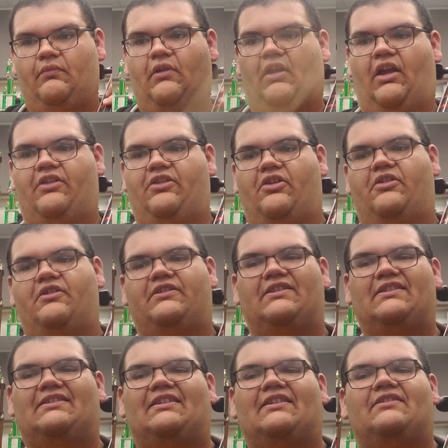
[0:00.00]
And
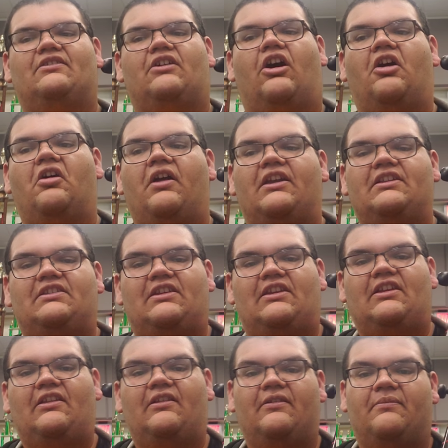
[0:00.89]
notice it says RIT,
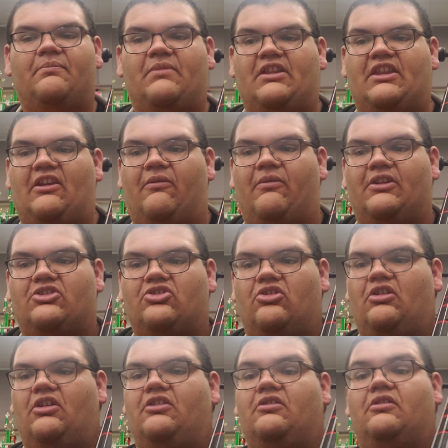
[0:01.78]
meaning
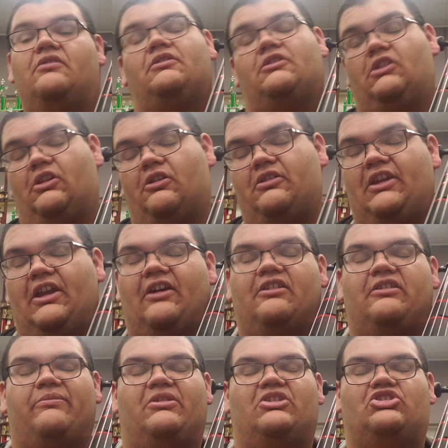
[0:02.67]
ritornando, slow
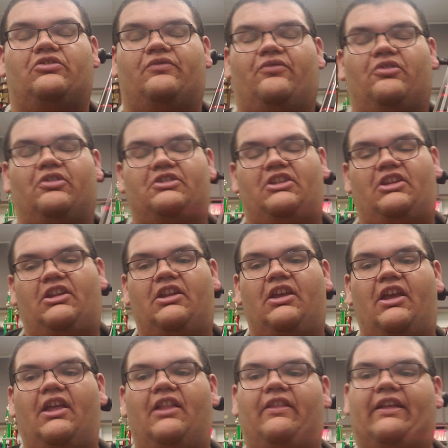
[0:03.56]
down at measure 14.
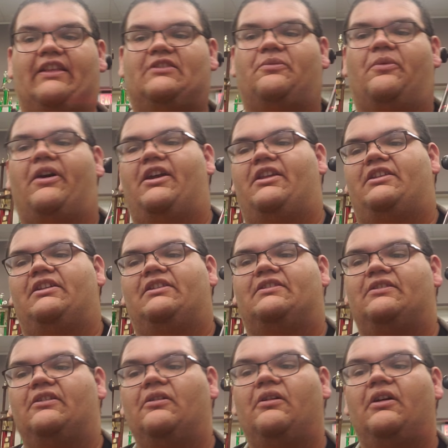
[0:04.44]
That's why I did
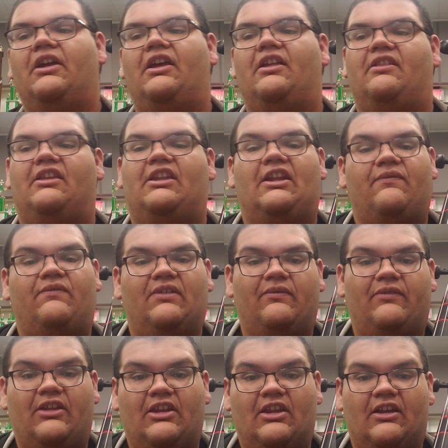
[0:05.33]
so. Then at
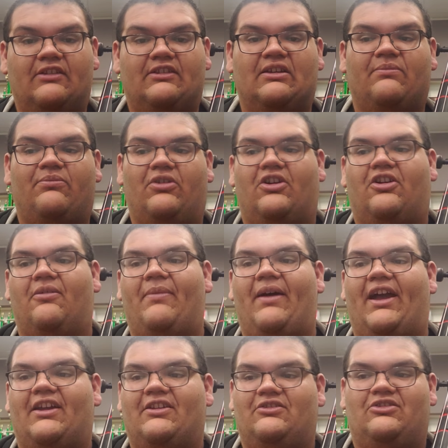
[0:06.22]
15 out tempo, go
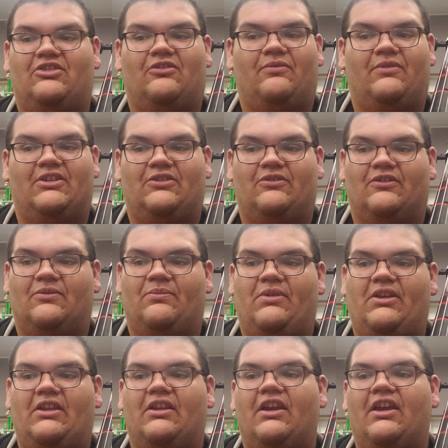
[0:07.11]
back into your original
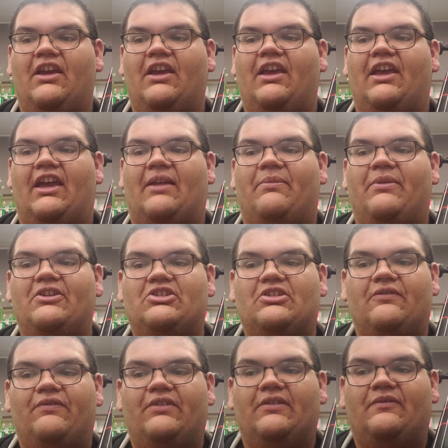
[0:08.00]
speed. At
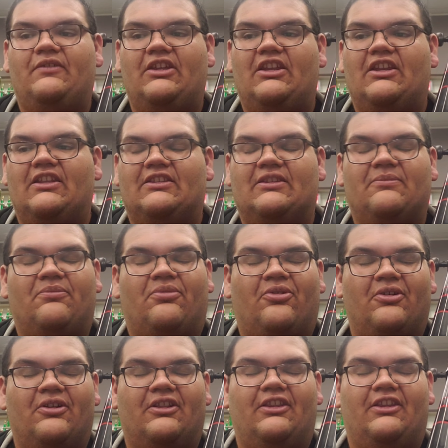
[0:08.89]
measure 15, it's
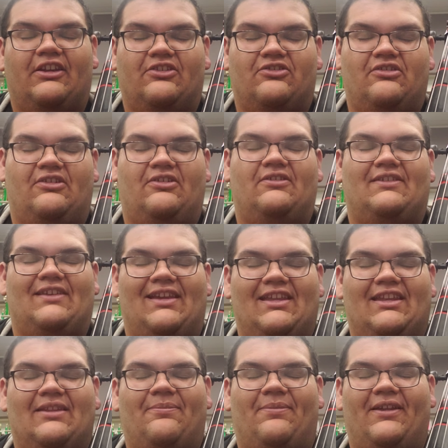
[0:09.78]
important that you use
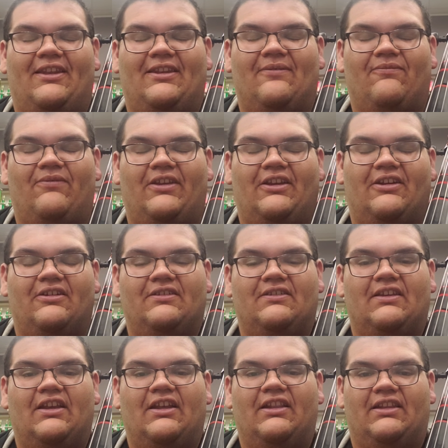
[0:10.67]
independent
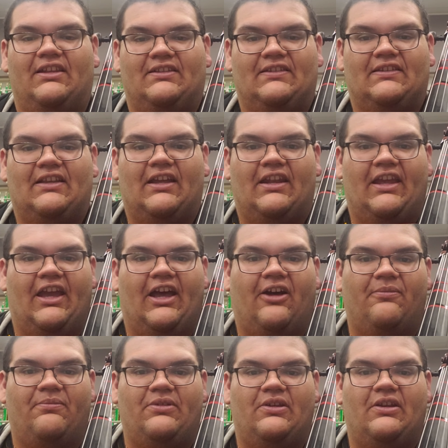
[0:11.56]
fingers. This is going to
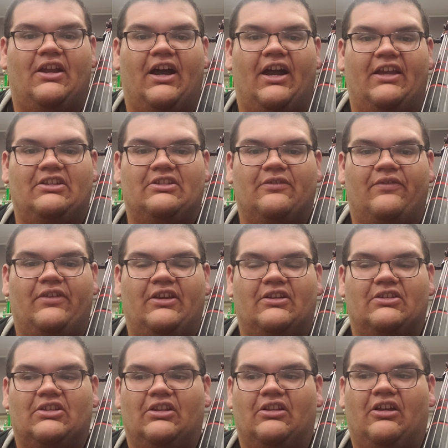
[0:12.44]
help you guide your
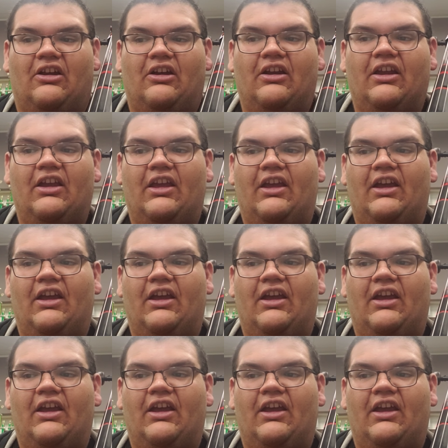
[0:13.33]
fingers along.